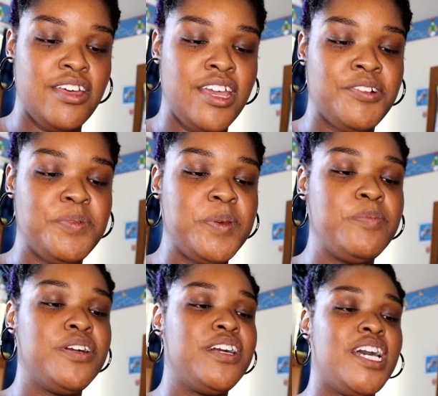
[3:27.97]
I
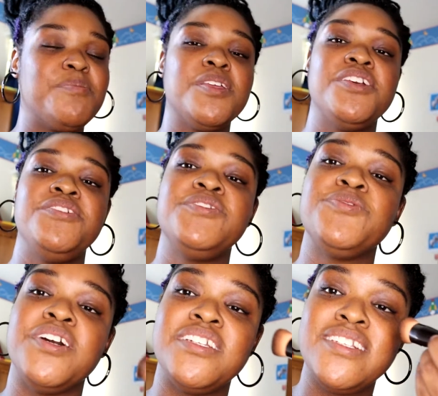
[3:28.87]
remember I'm a huge
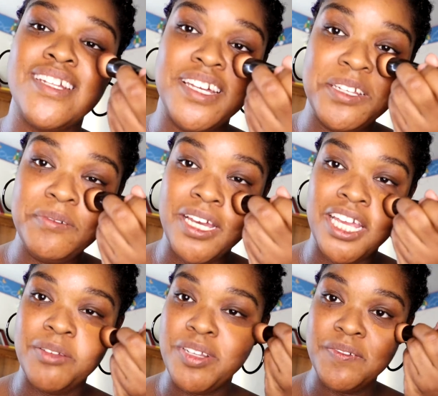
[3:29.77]
Rihanna stan. I
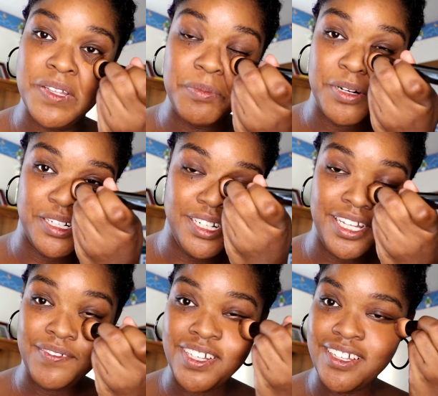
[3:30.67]
am definitely a part of the
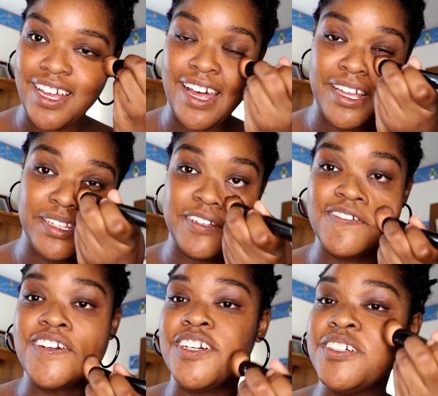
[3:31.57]
Navy. I
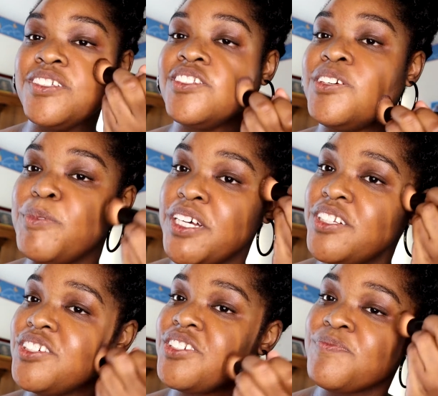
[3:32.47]
love her so
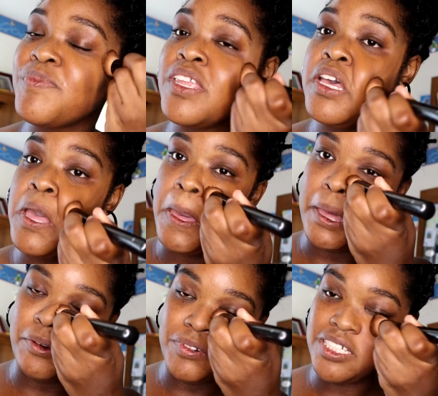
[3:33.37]
much.
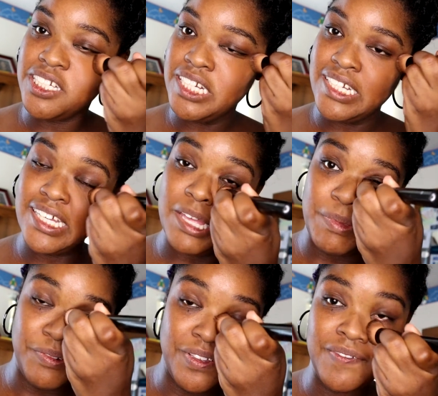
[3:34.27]
And when she came
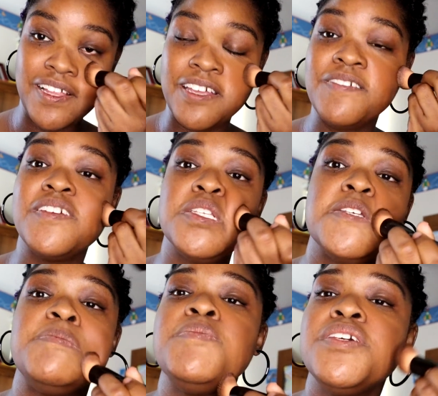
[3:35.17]
out with like
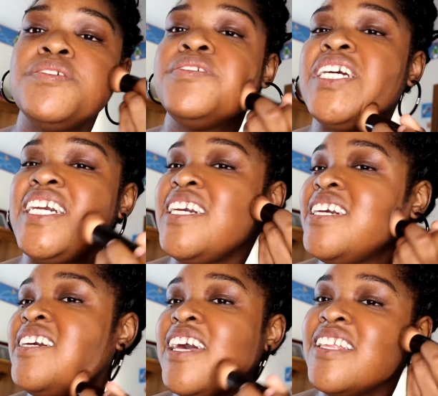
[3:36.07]
Fenty
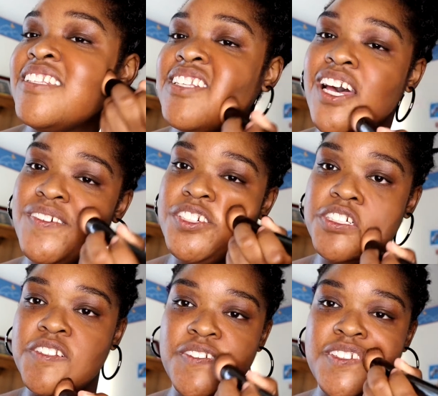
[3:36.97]
Beauty and Savage
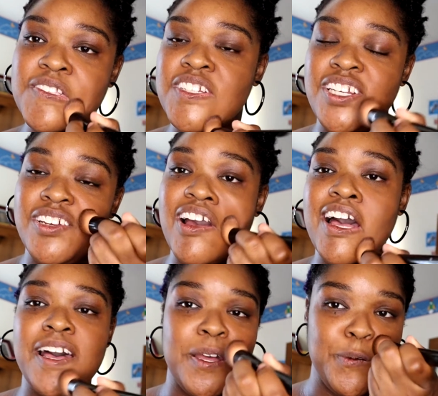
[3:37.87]
X Fenty,
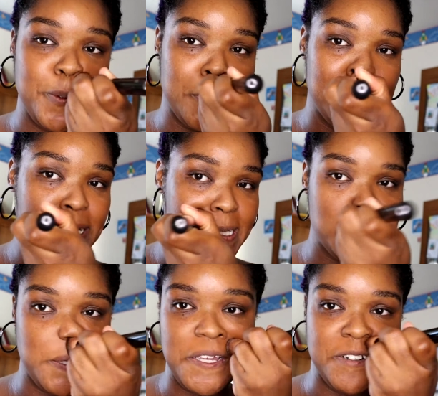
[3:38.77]
I was
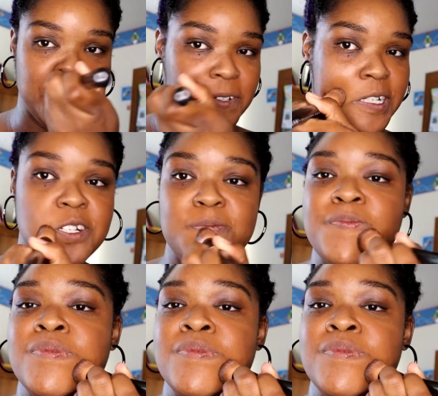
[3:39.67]
here for it.